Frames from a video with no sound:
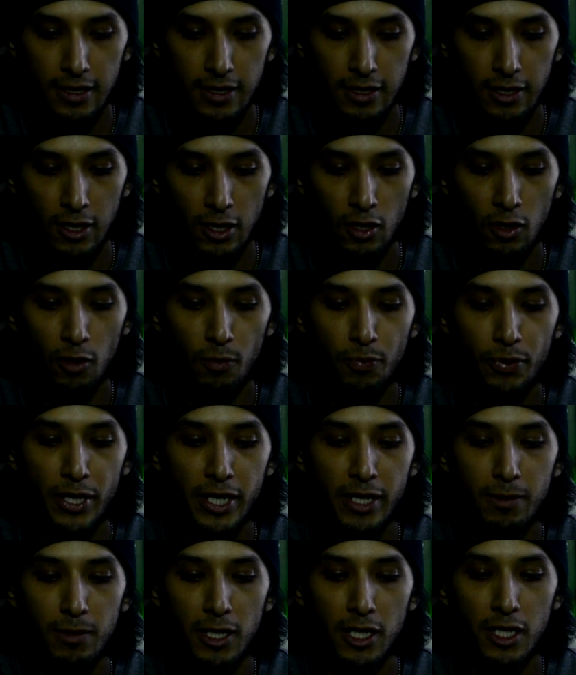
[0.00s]
you know,
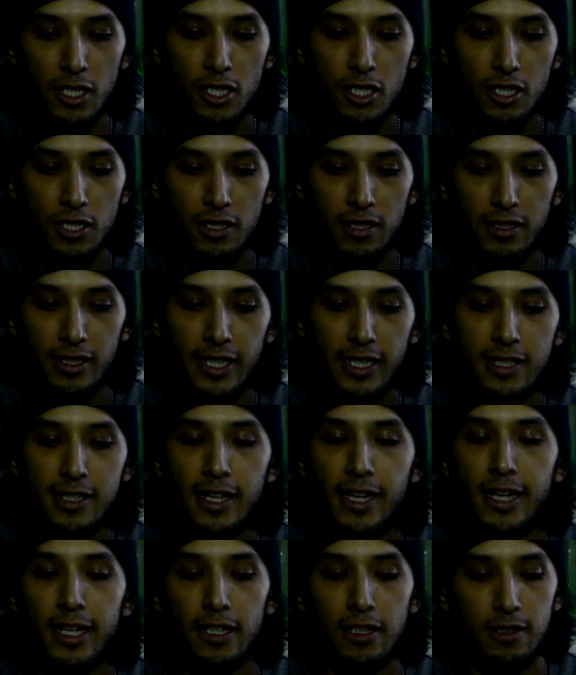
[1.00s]
pretty much
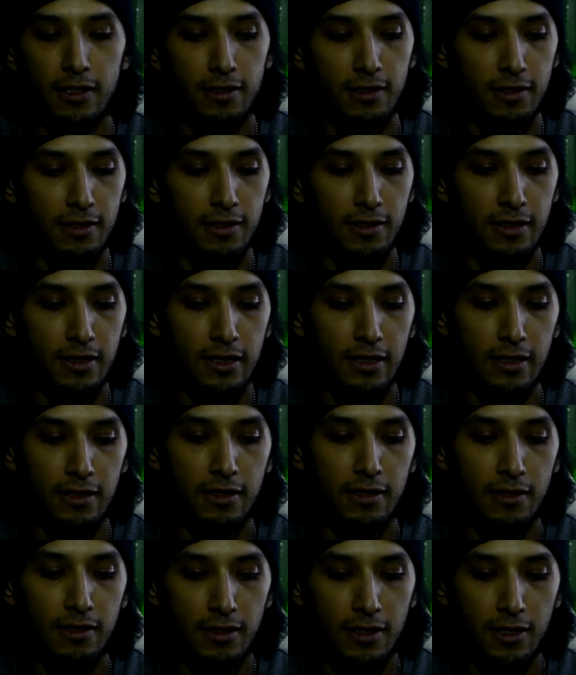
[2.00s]
dictate
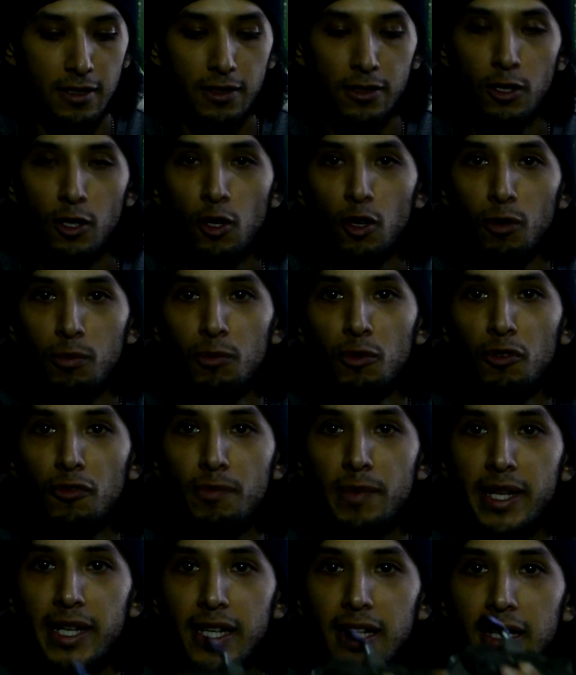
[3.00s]
the whole
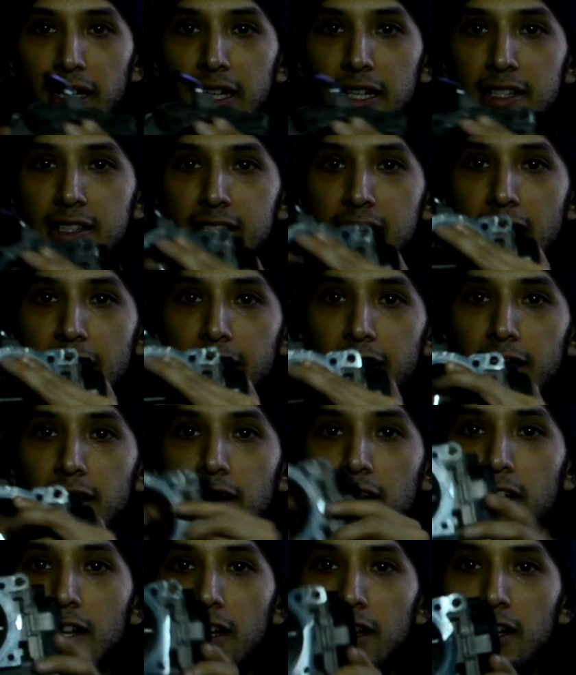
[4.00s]
movement inside,
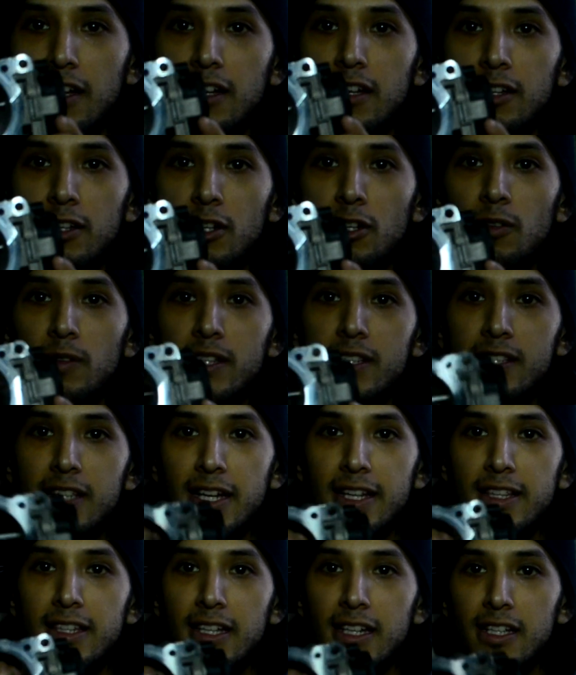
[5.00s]
you know,
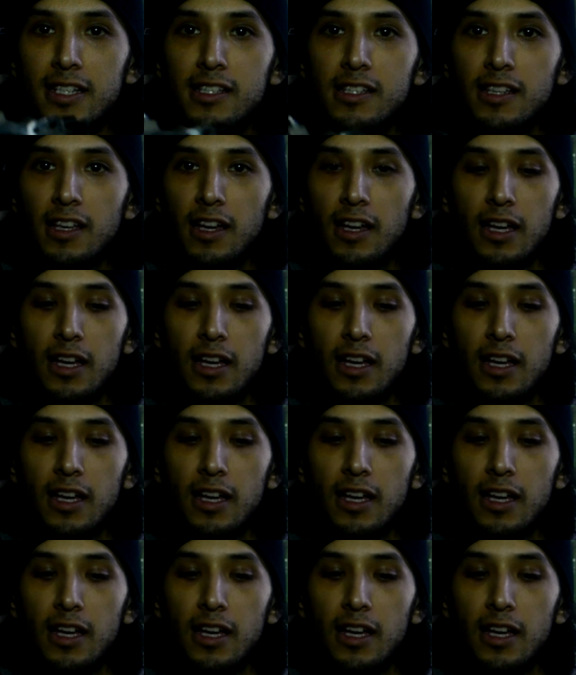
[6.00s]
inside this.